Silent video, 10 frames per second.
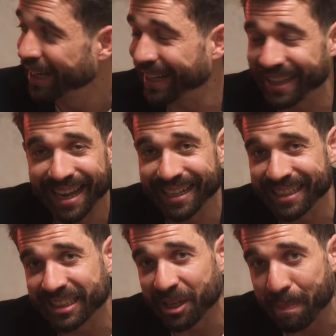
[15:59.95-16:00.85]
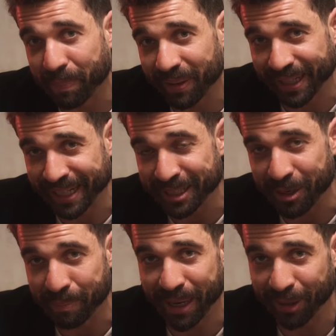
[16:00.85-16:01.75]
and that is complain
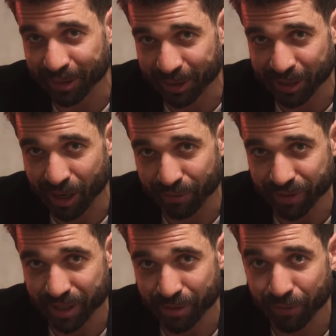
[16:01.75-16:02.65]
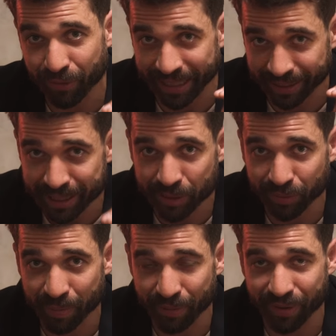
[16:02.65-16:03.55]
about the coffee, at least
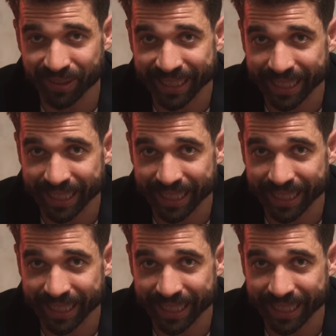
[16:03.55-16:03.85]
from the very